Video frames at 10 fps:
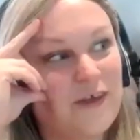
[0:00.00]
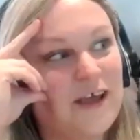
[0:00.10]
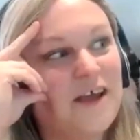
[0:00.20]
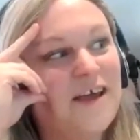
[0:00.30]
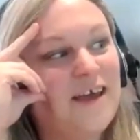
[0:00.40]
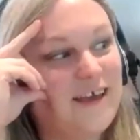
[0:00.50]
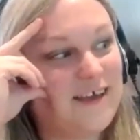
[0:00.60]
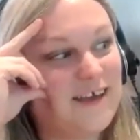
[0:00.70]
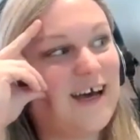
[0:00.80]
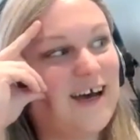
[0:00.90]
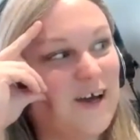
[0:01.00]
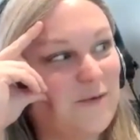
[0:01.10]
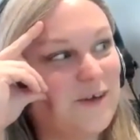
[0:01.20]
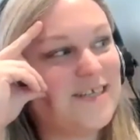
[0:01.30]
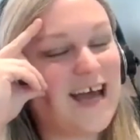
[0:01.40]
think yeah i
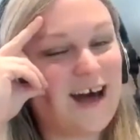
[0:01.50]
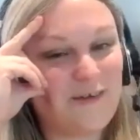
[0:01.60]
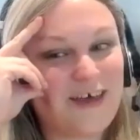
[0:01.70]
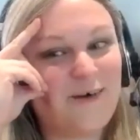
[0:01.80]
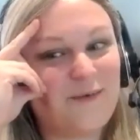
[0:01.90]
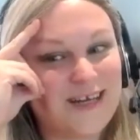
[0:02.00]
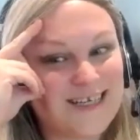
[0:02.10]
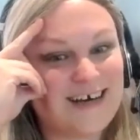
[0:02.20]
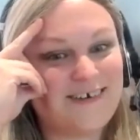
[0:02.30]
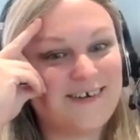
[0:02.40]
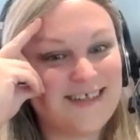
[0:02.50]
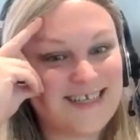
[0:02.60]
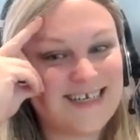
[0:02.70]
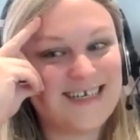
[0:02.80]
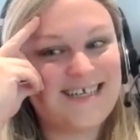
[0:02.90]
wonder how that went down at the dinner